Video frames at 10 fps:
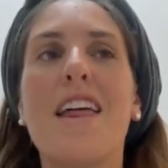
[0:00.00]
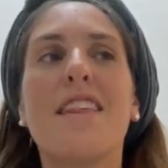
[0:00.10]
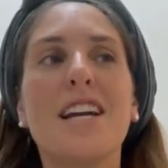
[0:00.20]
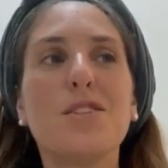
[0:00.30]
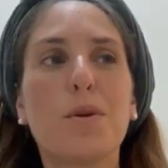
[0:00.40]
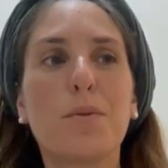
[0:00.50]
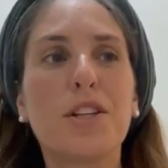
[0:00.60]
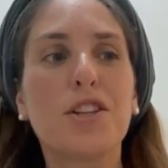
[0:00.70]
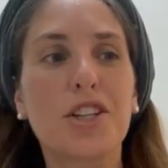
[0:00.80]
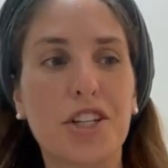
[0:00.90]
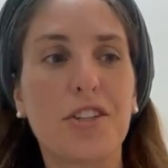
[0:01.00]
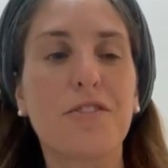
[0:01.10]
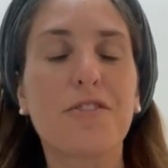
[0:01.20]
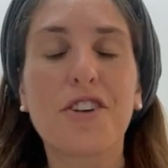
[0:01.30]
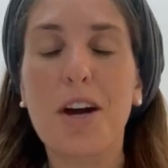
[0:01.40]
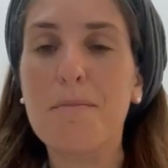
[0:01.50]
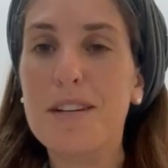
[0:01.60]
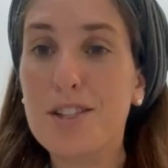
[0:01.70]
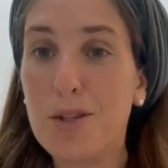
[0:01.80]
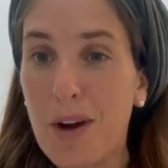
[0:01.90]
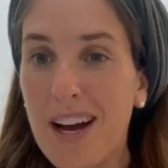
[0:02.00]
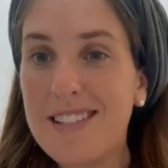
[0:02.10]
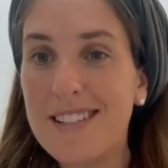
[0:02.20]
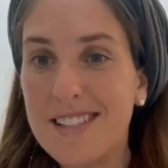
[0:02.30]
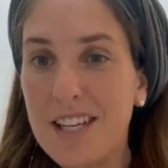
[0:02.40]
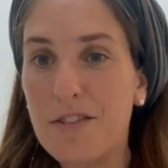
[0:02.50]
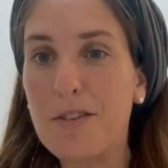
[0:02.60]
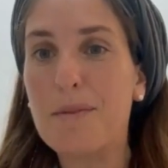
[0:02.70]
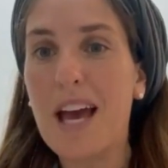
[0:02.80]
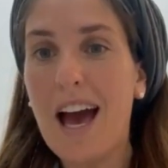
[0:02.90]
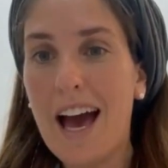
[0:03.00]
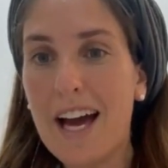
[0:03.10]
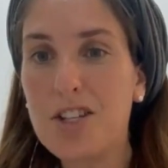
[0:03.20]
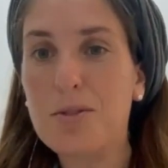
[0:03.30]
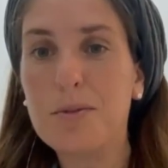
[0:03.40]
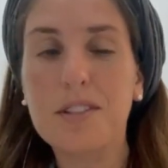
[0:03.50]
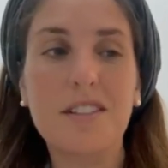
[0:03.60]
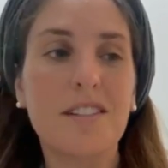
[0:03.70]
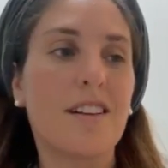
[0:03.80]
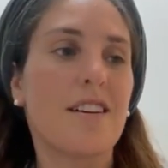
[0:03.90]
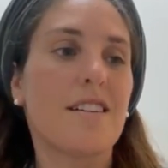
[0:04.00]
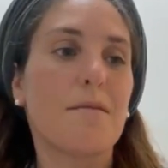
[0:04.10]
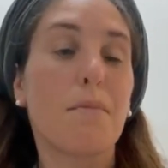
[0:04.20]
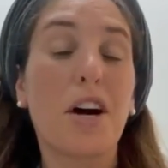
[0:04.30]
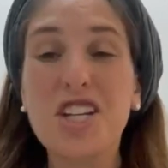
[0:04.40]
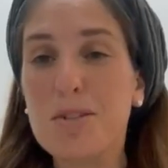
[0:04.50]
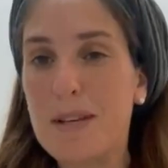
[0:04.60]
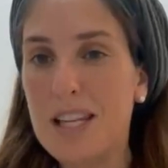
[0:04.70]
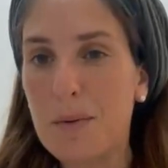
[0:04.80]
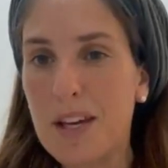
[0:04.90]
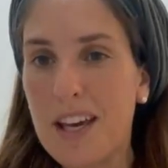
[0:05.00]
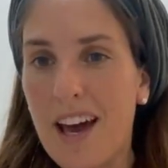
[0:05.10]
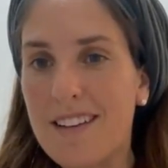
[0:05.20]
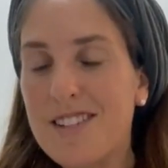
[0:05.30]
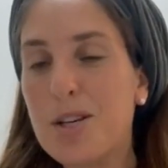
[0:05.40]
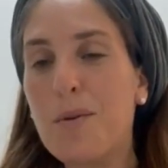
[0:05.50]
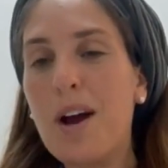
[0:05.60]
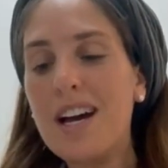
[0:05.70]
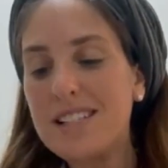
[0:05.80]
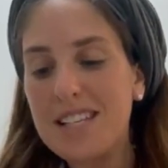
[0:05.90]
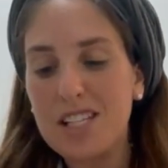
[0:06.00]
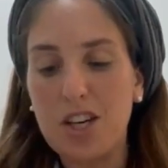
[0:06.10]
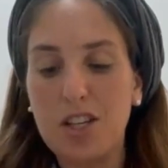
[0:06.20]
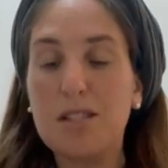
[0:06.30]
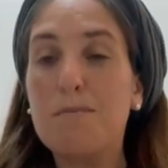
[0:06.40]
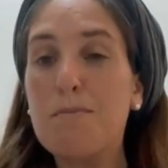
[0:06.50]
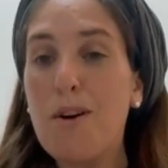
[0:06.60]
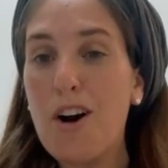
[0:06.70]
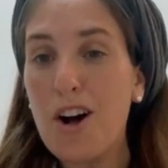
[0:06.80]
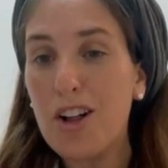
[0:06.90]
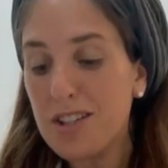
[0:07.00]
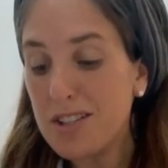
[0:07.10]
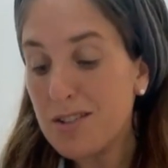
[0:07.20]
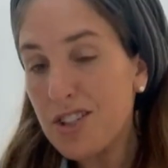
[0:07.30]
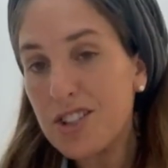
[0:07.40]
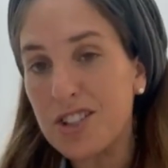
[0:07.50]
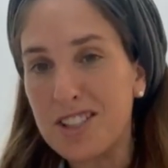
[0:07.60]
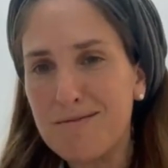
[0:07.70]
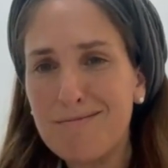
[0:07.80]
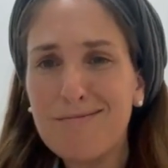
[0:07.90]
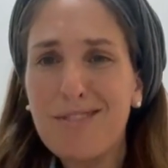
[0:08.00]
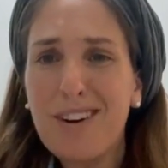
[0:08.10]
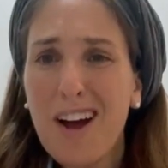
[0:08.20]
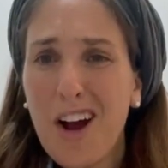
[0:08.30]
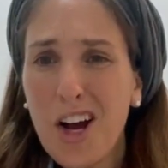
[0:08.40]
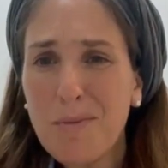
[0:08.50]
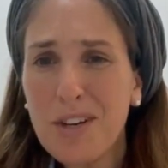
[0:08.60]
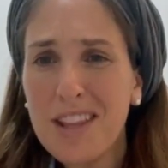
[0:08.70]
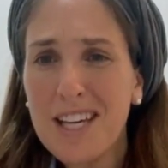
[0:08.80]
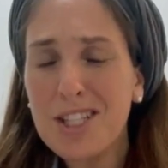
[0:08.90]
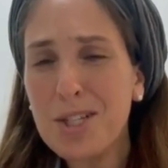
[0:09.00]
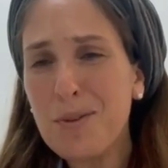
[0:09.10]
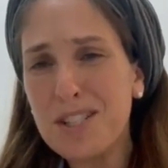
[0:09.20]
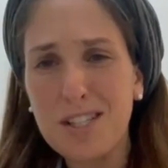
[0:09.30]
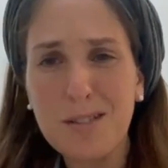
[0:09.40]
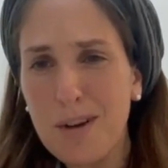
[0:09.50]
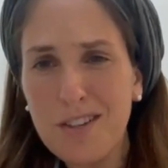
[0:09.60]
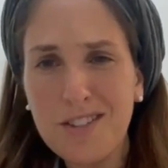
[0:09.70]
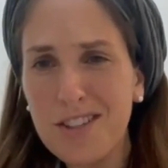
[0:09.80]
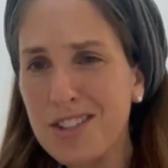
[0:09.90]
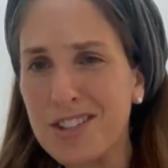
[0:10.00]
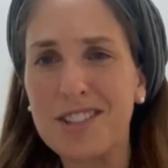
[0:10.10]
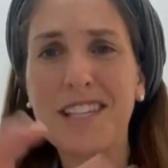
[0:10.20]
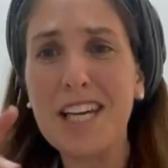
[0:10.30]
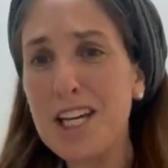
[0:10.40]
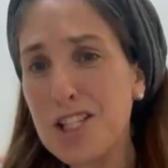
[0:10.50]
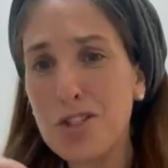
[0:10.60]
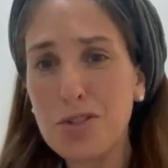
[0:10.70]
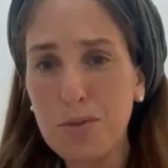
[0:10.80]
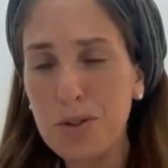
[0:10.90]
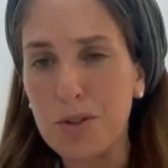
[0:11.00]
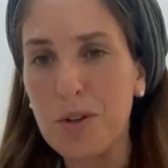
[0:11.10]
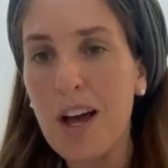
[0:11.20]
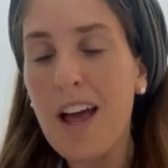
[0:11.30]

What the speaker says: And that is what we learn from tzaras itself, from the actual punishment that we get. Tzaras is a small circle. What harm could that do? It's a small circle. It's true.